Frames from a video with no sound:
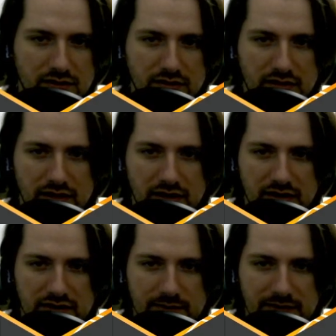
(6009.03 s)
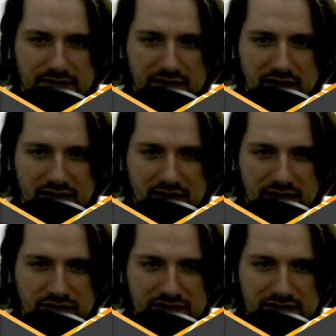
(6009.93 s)
And it's been saying that
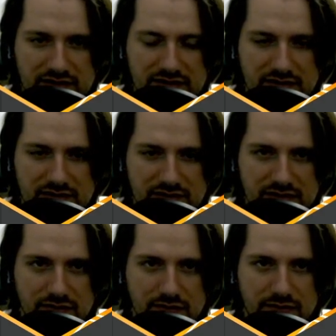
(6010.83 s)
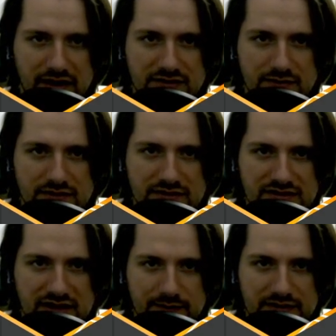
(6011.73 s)
ever since, so we might as well just
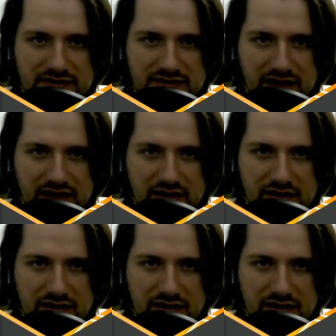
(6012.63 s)
stop this attack